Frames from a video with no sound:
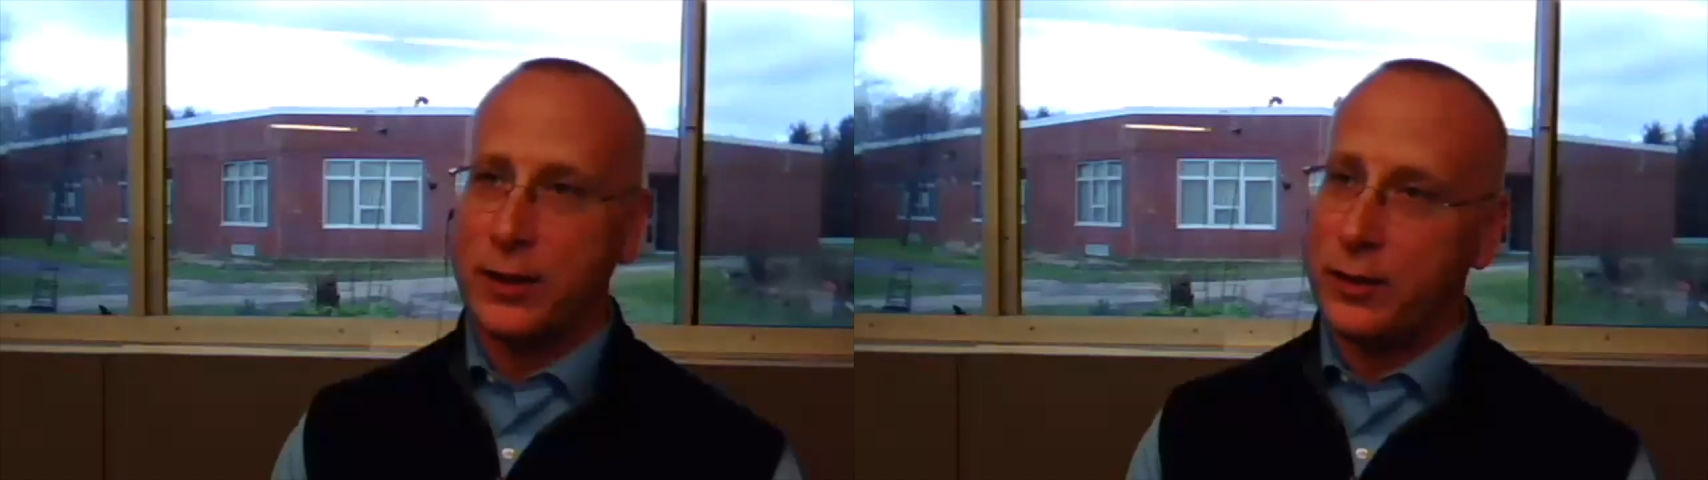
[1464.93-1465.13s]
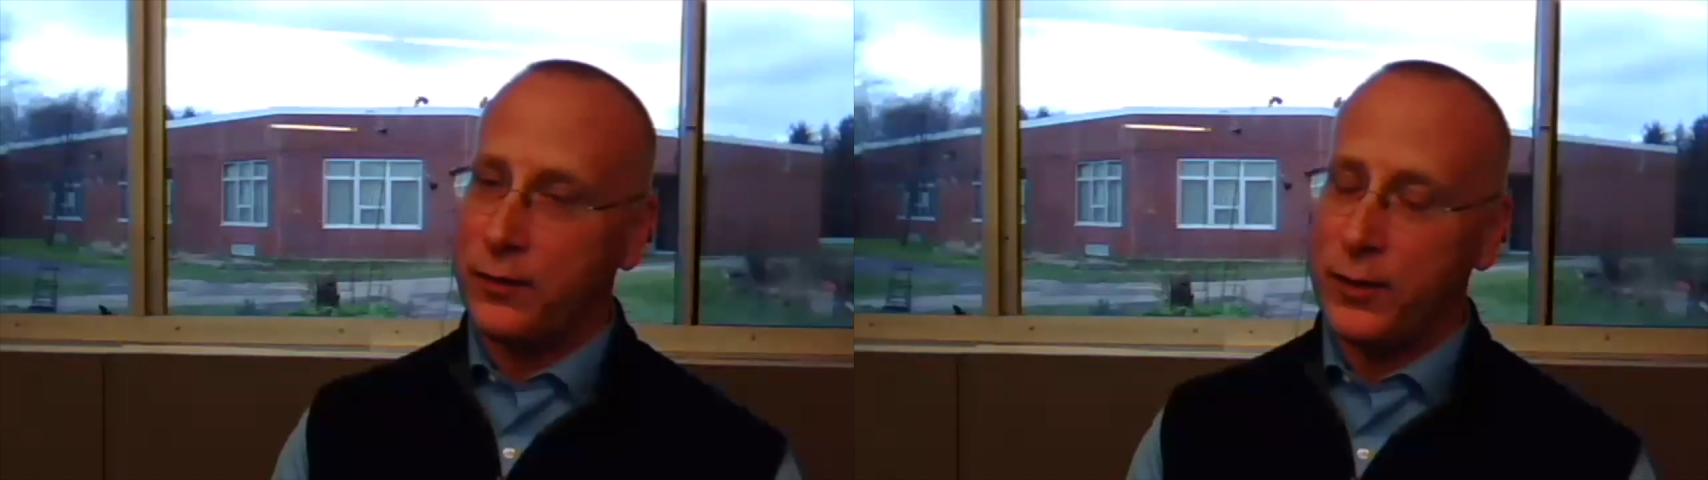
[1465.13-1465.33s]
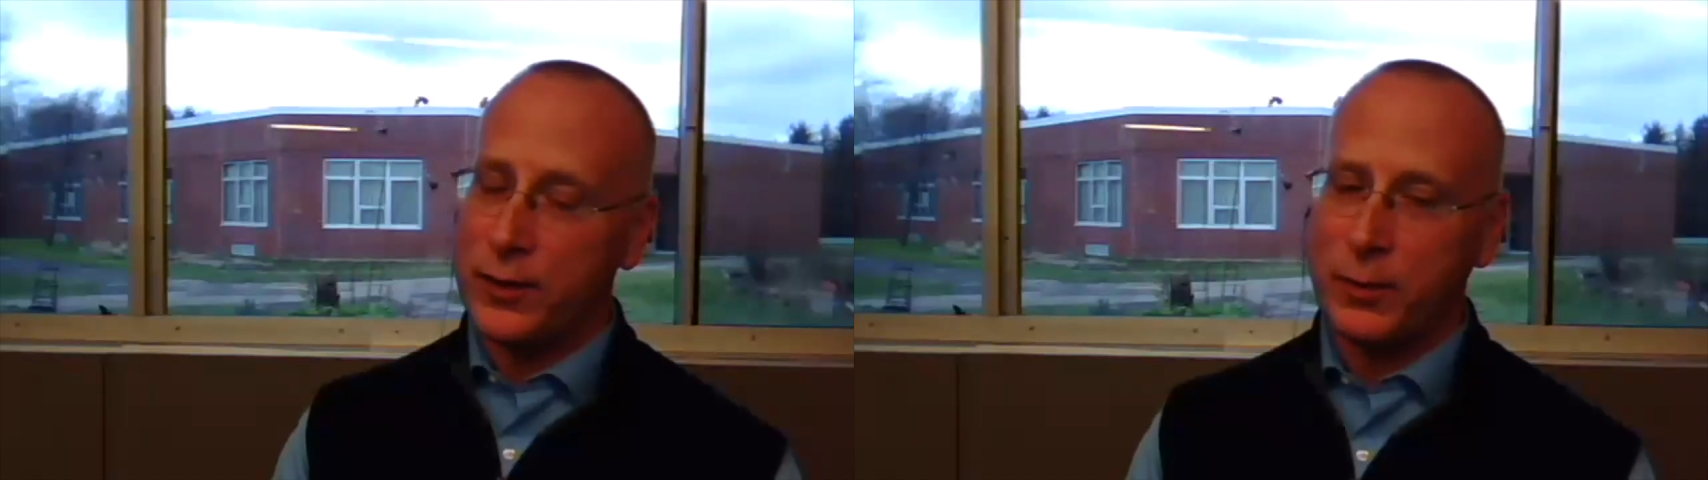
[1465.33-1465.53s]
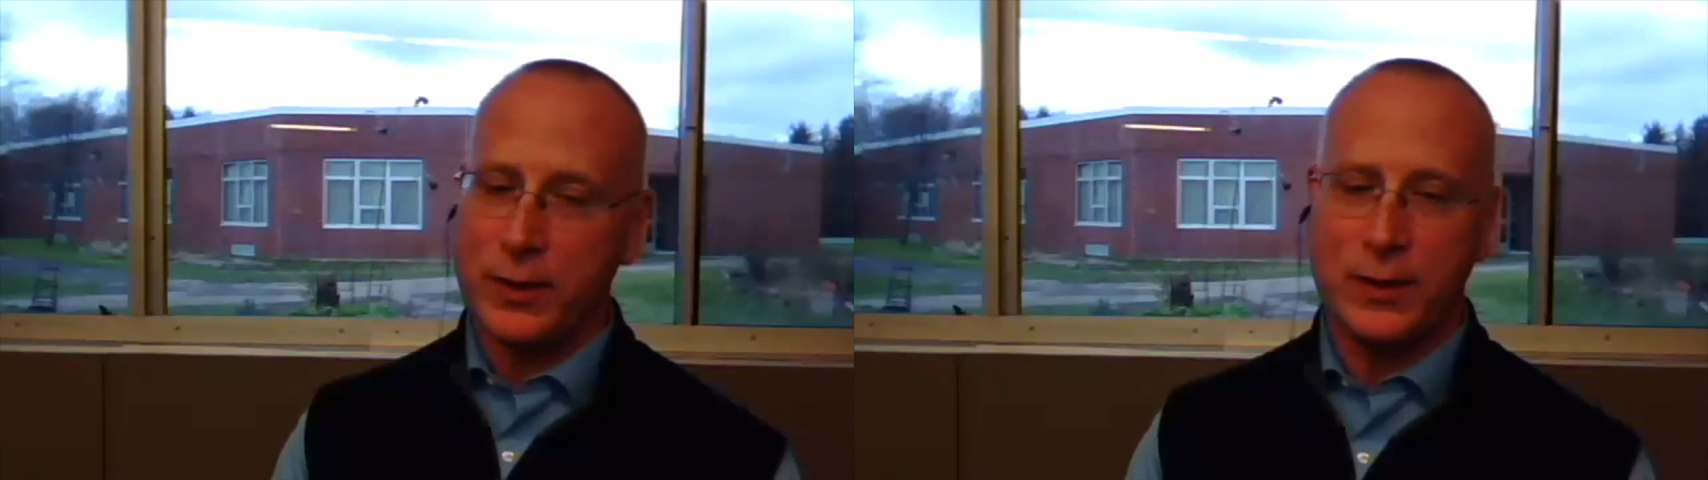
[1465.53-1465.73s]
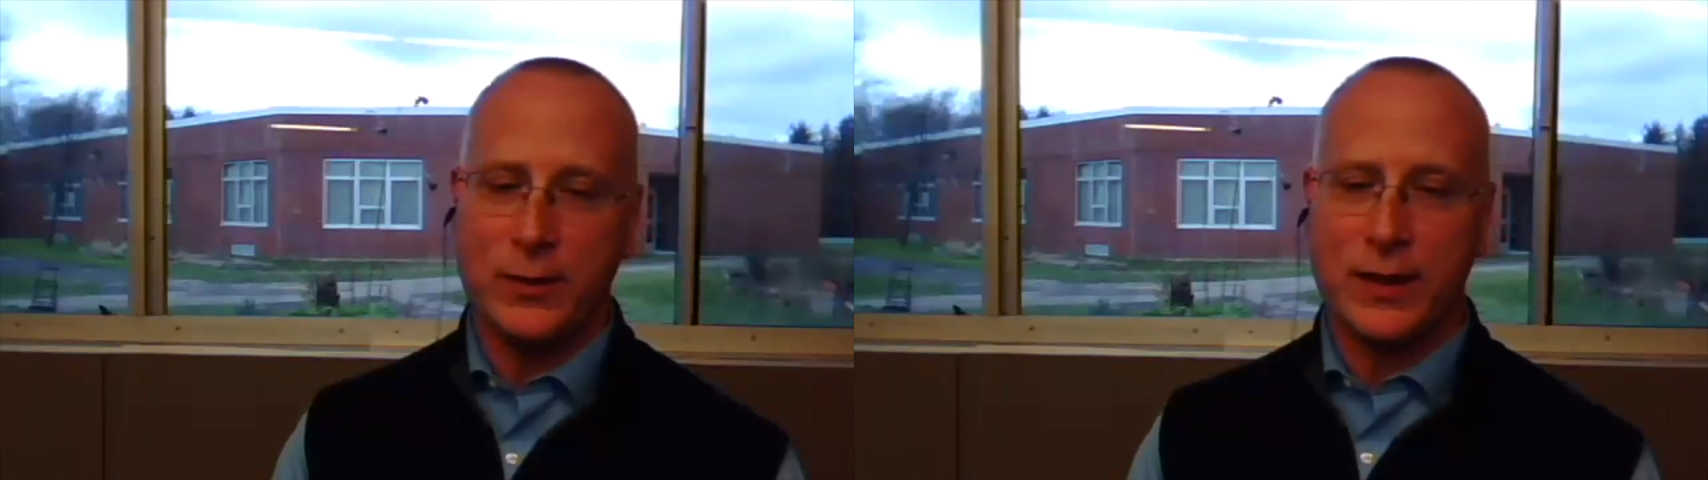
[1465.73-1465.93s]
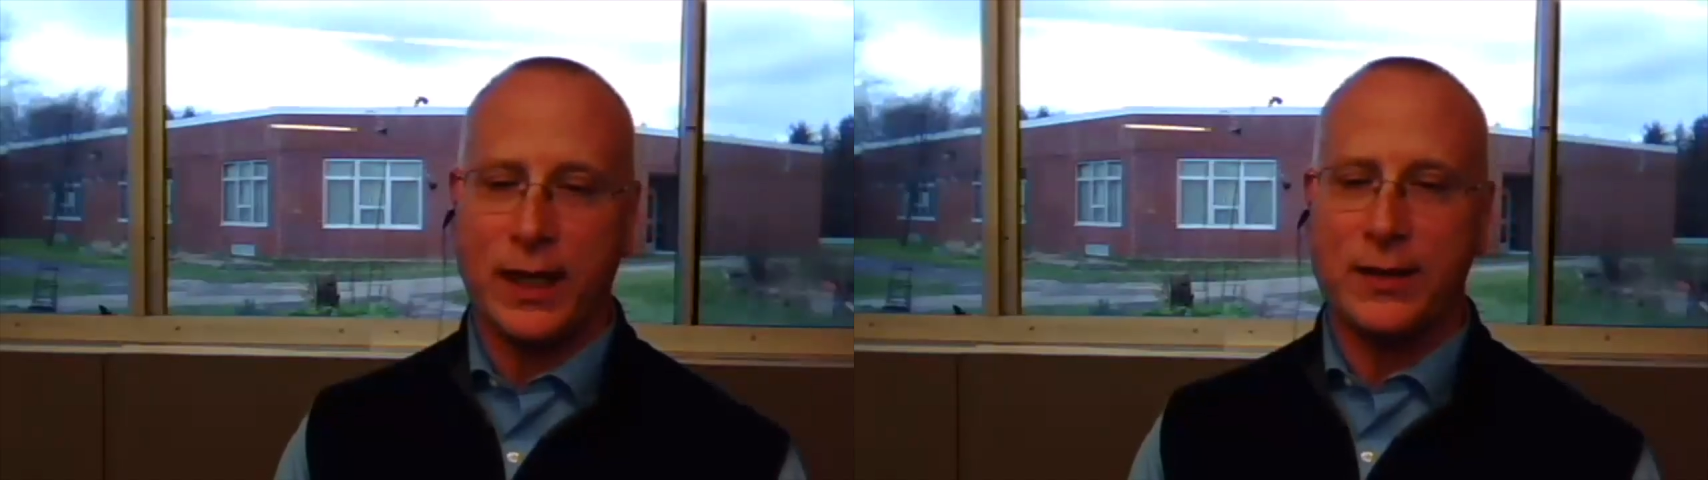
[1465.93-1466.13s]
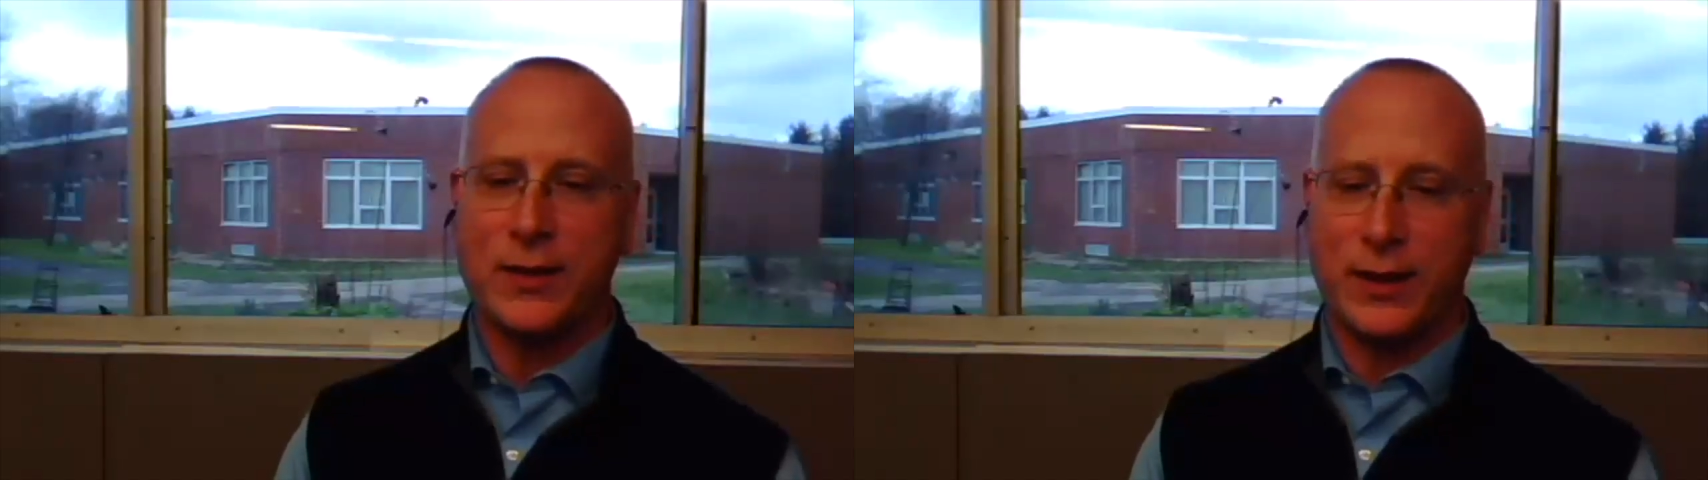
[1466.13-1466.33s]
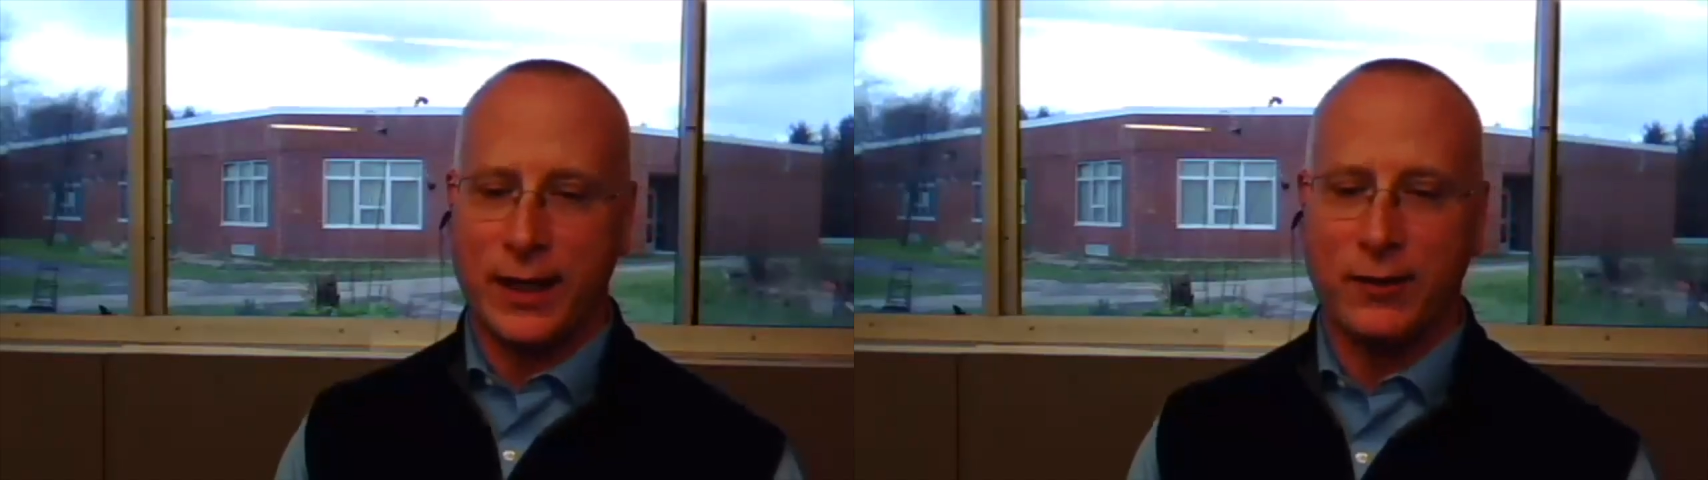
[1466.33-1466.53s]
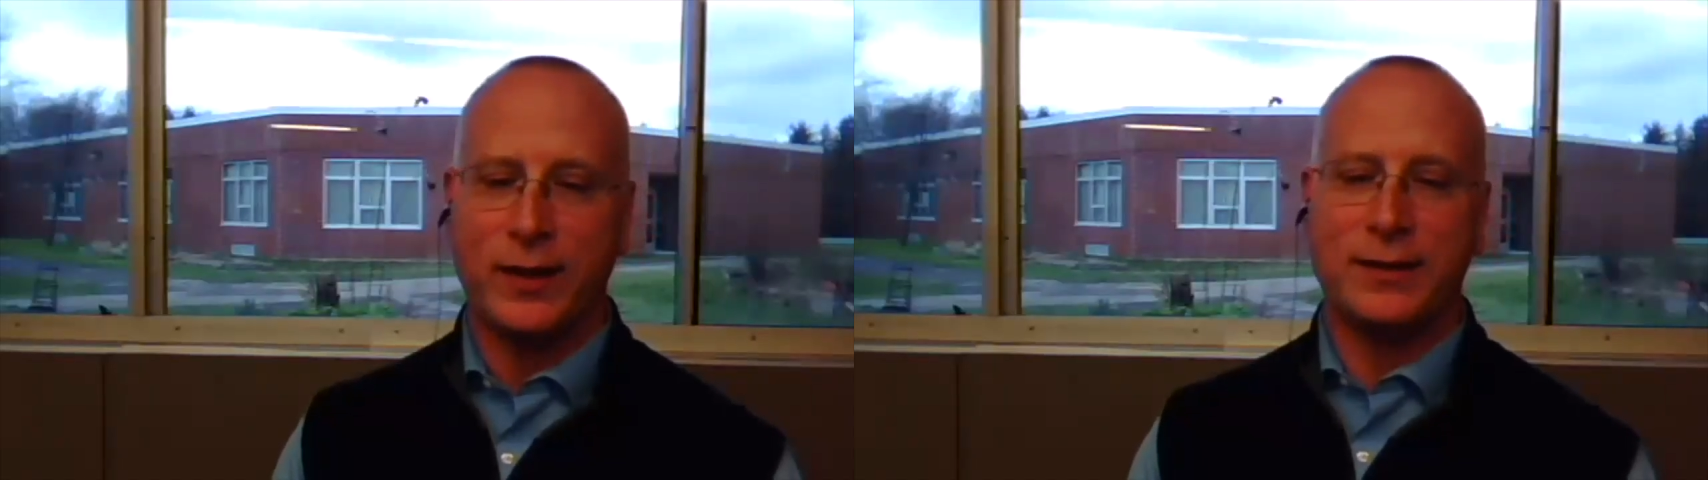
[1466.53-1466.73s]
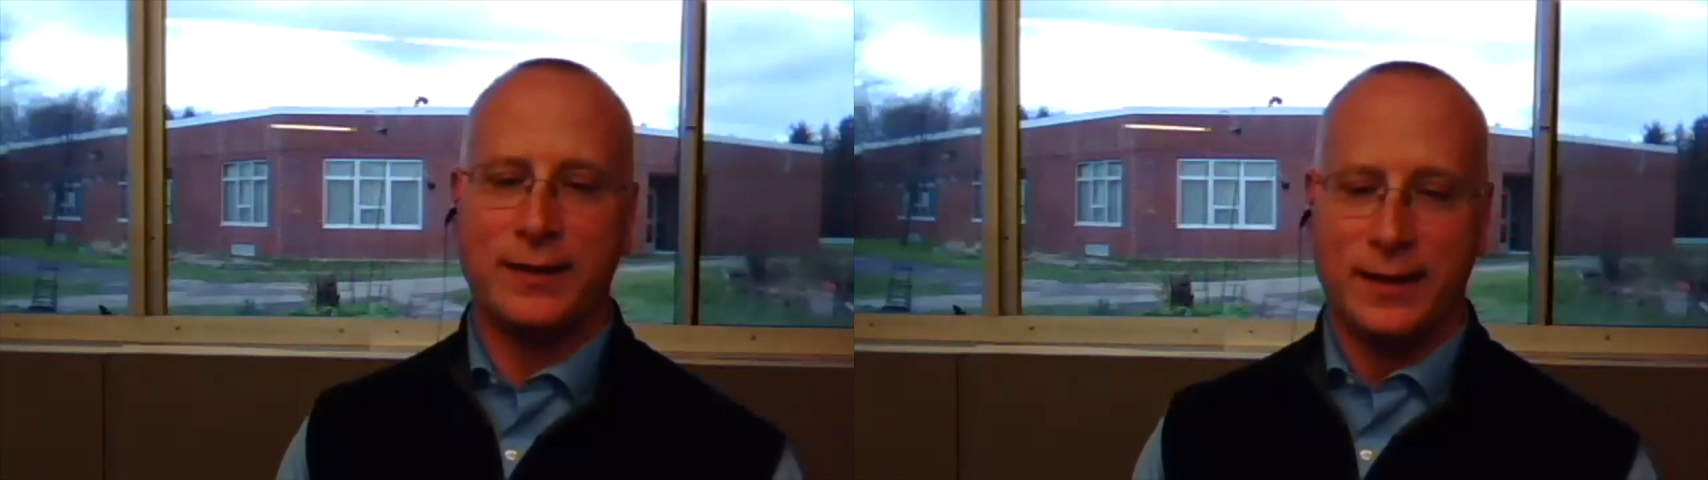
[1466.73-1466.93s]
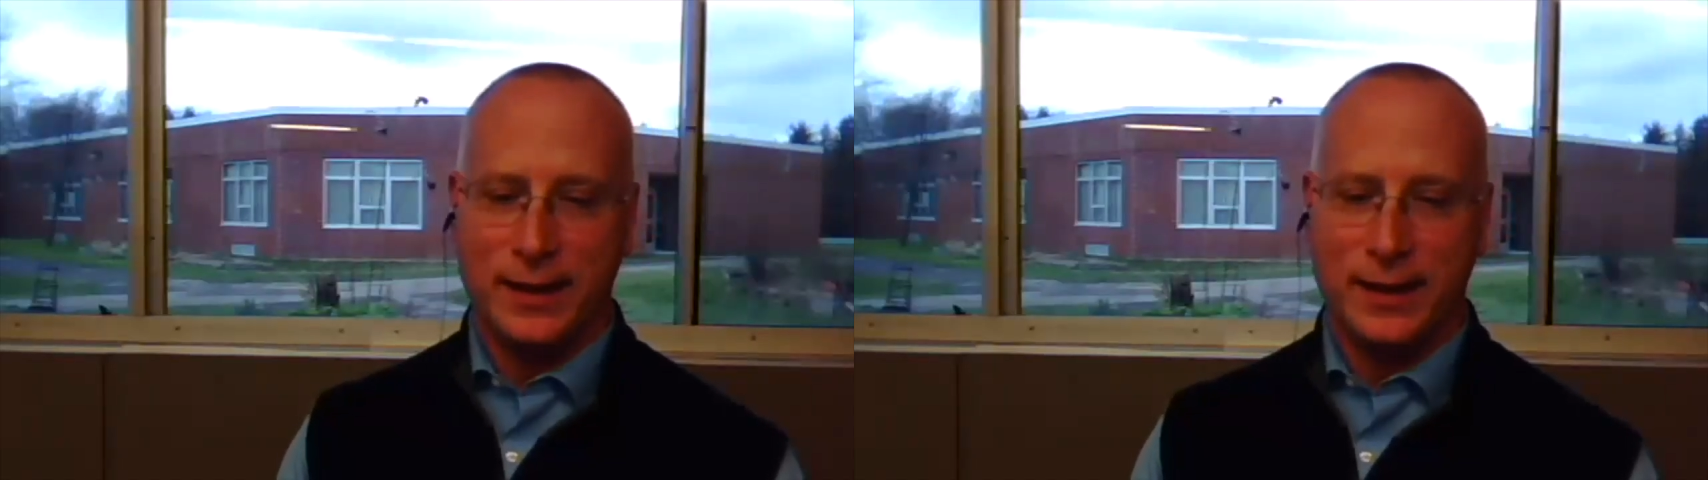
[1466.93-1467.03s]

You're the first person who's answered that one.